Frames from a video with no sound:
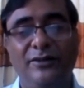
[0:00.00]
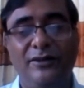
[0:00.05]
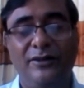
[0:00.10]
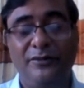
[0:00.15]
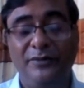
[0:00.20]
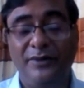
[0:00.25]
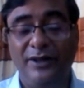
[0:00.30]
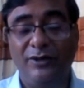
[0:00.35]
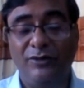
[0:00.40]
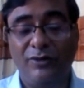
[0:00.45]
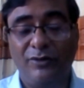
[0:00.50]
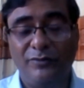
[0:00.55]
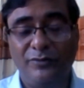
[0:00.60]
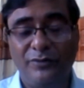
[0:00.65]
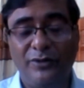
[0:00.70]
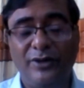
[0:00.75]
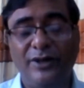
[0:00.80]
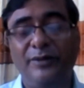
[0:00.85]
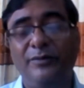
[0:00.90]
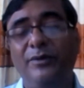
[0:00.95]
feel
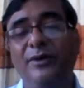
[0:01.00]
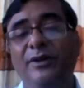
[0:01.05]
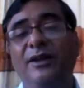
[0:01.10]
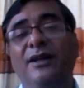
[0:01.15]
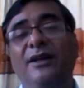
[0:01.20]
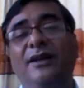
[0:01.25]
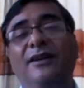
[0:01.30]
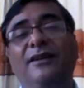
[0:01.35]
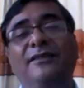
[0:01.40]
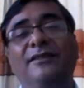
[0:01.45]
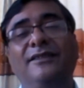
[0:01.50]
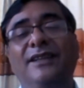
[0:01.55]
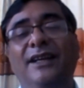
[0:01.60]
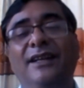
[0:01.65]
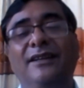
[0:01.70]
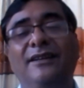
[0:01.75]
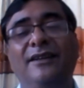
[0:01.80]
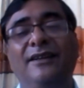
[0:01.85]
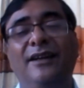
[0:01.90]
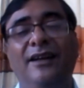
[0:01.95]
comfortable,
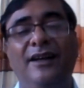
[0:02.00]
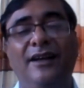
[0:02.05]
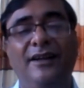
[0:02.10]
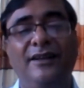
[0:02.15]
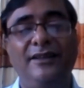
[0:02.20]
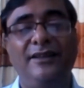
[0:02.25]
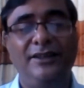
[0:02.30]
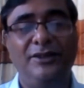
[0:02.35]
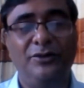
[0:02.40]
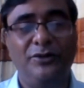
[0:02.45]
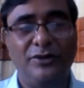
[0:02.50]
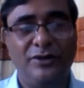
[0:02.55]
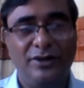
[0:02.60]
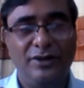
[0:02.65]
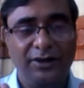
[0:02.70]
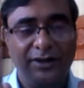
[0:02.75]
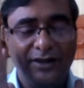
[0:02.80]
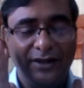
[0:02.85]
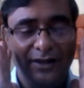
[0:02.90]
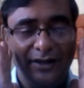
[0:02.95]
then there
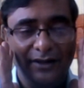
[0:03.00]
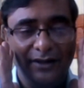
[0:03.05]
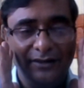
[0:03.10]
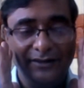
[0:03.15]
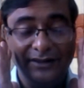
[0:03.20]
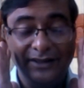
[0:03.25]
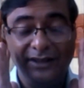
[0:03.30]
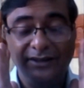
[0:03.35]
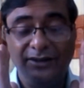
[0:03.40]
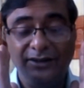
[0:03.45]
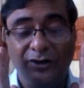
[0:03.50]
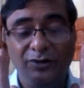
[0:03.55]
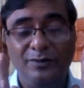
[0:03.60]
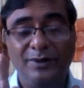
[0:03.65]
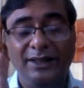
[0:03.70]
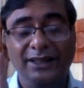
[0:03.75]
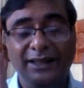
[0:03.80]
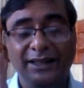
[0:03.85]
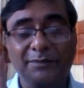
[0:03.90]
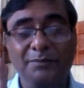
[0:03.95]
will be
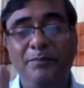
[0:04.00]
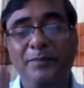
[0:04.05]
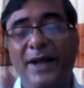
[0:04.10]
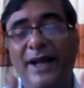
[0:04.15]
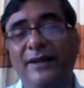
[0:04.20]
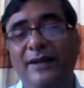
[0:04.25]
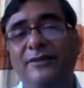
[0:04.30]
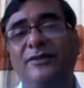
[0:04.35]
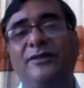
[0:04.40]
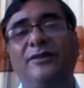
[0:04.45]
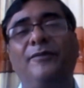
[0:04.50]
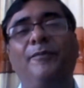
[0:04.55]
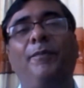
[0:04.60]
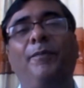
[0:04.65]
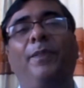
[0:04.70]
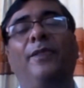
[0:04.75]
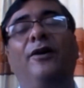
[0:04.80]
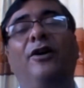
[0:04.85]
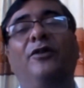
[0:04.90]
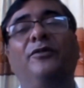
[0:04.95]
an impact
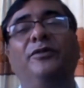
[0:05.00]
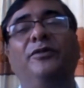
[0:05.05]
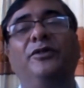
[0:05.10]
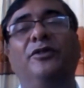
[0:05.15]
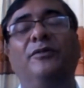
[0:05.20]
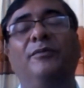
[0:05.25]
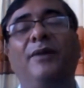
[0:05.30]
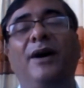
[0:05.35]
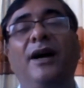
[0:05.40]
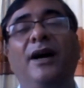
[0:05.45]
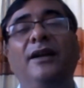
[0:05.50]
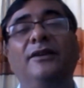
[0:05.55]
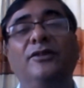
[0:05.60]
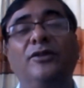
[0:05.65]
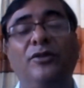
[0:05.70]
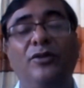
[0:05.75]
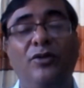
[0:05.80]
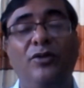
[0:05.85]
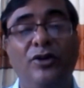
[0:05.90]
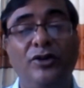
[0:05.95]
of your mind
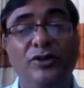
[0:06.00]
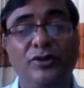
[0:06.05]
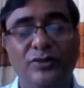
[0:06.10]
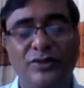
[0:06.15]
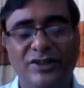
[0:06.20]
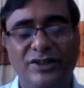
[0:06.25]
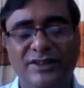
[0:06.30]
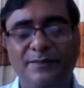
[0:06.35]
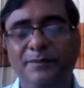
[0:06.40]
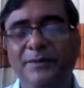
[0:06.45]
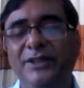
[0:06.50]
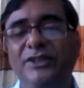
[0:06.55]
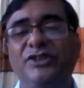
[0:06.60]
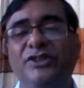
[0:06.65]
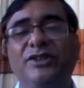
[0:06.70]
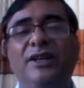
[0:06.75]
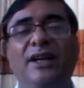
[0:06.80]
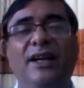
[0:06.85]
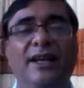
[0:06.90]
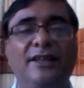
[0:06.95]
on your
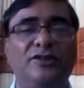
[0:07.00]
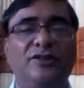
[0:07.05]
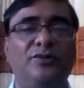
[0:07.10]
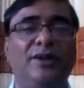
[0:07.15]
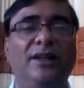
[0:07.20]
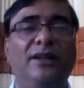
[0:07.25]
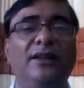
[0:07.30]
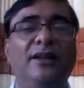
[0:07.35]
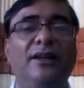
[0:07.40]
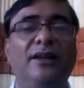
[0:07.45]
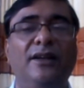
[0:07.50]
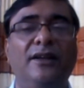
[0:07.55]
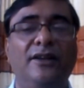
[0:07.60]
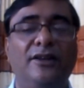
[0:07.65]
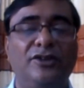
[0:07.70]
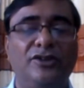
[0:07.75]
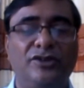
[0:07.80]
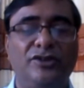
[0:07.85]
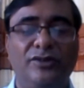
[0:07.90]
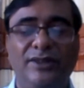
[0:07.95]
speech as well.
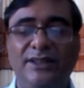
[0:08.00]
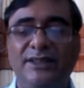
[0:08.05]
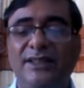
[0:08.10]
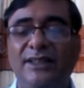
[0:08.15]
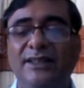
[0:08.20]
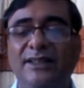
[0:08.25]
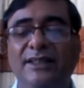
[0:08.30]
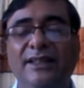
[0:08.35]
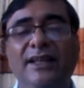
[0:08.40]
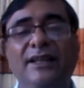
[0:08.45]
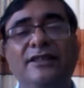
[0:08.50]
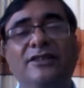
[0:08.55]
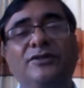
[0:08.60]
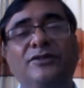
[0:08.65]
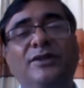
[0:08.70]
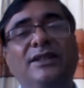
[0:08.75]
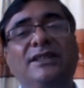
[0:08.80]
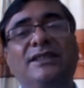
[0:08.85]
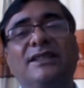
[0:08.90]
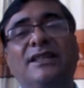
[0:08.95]
So these are the things
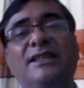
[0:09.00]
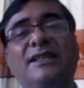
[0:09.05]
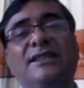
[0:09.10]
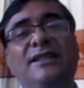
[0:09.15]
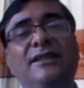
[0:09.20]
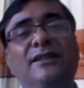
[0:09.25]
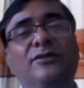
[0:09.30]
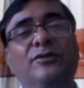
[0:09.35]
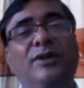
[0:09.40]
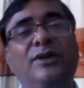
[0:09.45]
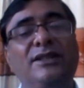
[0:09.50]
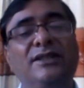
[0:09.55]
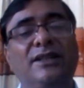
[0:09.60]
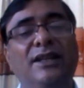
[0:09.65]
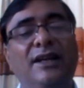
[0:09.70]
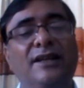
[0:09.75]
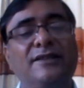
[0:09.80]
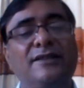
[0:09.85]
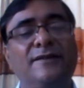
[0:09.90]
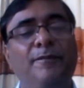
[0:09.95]
we discussed in today's
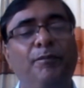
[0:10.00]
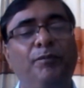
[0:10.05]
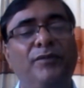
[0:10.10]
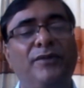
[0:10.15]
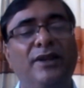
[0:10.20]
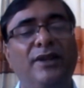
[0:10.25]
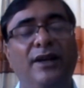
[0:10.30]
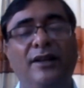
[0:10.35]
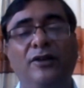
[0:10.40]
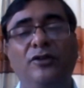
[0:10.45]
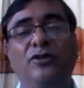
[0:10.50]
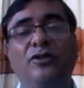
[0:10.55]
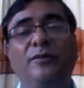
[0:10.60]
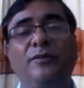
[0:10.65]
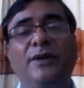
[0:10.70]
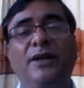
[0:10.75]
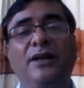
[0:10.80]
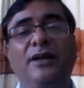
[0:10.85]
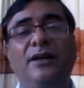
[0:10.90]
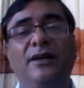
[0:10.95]
class, and I
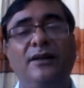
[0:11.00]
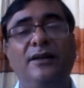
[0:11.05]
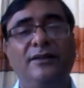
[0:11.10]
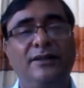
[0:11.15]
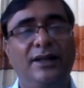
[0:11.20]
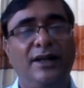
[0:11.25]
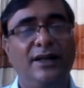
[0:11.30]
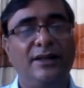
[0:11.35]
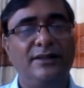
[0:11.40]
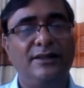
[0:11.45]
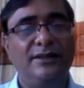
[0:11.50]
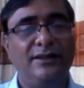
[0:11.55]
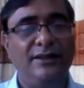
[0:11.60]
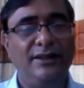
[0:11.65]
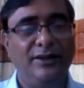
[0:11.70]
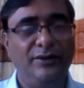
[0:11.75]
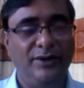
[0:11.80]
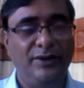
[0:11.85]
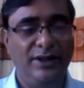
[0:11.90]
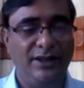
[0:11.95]
hope that
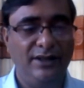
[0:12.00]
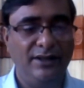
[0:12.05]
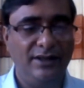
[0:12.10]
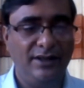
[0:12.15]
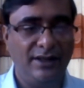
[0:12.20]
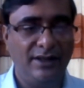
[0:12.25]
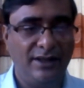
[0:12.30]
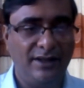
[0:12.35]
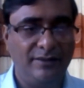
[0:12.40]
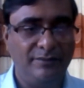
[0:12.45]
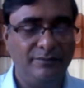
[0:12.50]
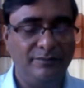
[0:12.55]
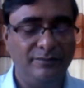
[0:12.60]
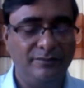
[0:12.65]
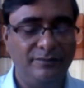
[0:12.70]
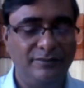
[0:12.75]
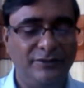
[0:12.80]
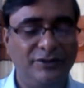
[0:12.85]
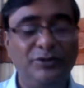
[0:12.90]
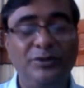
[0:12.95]
you will
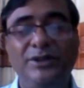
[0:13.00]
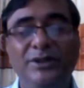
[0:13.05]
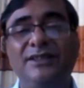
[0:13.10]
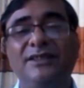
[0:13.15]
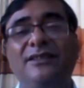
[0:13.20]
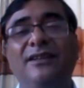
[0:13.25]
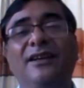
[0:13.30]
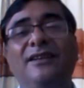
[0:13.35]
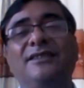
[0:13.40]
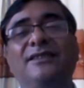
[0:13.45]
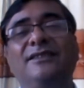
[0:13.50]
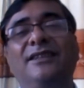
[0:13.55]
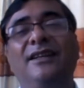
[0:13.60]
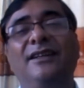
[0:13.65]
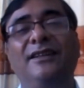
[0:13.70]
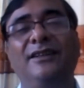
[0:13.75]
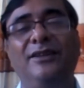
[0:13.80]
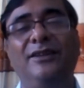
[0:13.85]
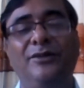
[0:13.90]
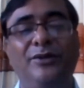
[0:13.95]
do this class,
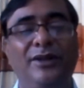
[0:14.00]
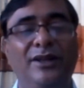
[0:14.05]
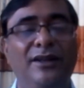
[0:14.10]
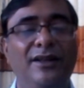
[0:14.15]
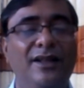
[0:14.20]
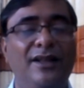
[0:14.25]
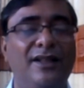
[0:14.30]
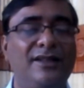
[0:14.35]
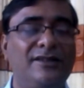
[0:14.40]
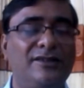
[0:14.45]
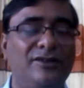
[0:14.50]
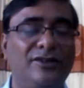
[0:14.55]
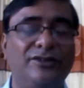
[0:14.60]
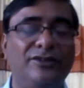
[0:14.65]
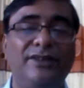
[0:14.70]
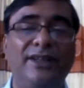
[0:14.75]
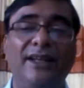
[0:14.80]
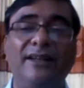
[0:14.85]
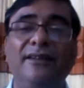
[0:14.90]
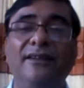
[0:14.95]
and you will
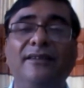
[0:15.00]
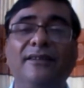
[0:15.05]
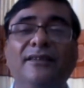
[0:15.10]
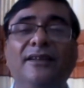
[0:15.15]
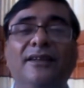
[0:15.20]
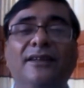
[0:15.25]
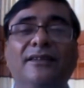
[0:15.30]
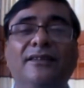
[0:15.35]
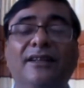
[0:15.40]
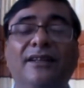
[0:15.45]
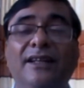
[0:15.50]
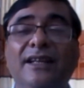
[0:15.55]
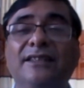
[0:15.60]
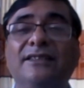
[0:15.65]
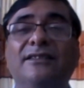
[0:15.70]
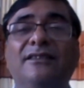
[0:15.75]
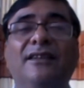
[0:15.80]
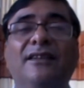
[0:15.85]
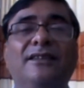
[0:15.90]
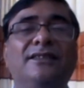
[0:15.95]
also attend the
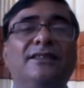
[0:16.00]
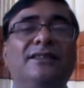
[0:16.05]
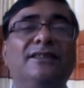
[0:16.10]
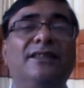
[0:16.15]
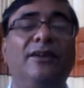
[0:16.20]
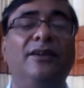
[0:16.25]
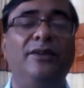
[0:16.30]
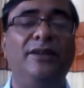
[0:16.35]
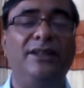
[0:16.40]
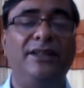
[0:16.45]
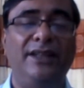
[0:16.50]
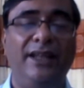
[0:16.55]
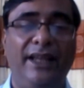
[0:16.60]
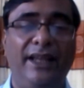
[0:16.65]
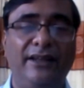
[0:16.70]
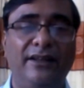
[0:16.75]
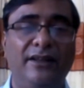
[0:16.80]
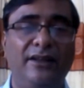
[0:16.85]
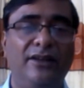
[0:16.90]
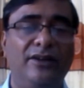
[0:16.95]
next classes I will
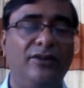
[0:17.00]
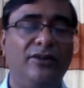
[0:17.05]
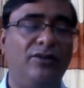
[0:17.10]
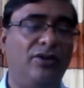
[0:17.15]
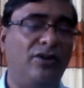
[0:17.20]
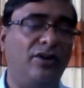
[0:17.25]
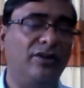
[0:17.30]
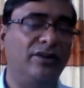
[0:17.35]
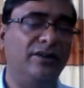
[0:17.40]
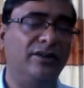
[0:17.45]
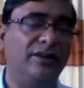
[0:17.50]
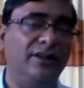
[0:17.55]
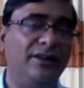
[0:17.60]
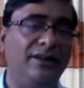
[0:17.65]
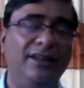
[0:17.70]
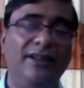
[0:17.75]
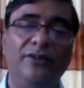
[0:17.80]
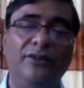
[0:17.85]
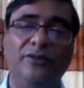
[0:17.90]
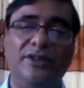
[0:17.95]
take on
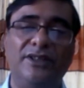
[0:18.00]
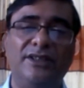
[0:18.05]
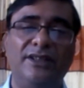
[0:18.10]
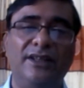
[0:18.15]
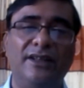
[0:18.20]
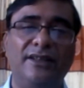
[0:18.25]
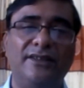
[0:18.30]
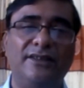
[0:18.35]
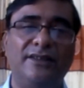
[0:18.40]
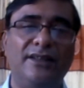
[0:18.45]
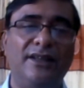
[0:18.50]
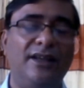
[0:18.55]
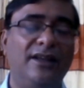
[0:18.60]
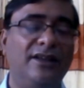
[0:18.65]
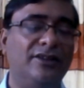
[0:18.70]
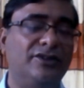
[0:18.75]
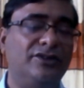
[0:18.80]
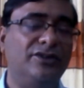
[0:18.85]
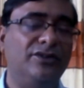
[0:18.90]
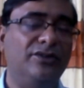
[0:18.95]
linguistics.
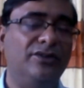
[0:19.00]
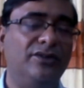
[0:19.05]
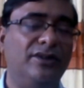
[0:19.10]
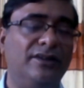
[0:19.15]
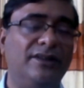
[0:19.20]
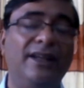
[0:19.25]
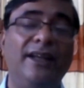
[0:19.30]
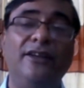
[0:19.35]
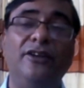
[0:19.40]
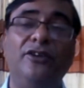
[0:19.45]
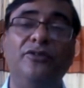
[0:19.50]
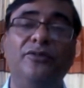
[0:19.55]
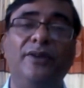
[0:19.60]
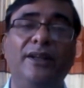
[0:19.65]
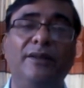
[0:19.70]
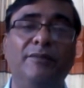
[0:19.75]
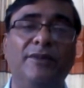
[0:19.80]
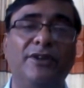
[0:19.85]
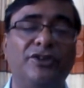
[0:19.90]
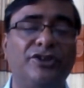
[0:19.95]
So thank you
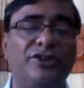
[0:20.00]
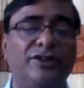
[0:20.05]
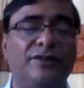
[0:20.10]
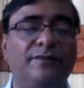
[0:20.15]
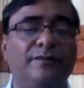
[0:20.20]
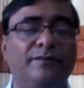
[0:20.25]
very much.